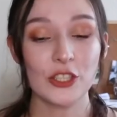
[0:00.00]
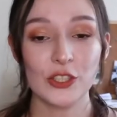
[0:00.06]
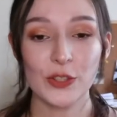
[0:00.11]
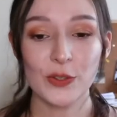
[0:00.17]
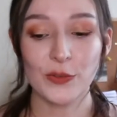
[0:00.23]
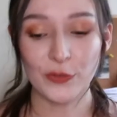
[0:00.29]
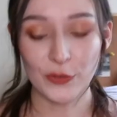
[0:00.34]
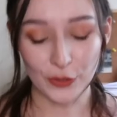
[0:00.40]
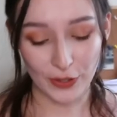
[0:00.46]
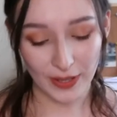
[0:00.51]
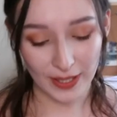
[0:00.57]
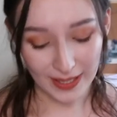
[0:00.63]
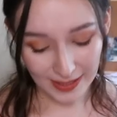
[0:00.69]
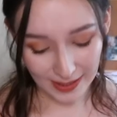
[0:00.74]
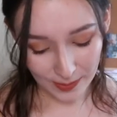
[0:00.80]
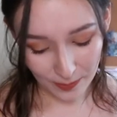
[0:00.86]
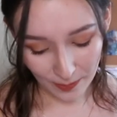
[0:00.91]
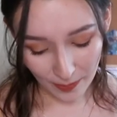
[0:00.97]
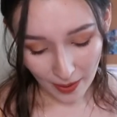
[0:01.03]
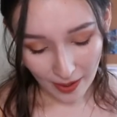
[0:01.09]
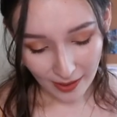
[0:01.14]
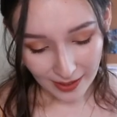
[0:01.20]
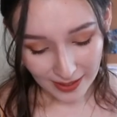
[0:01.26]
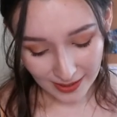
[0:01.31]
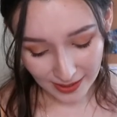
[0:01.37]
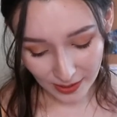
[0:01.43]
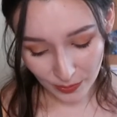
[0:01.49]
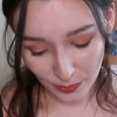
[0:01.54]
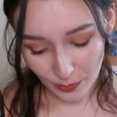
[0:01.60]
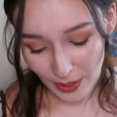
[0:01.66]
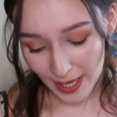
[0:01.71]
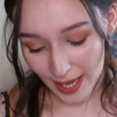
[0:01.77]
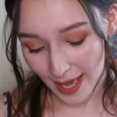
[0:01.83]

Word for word: So for this box we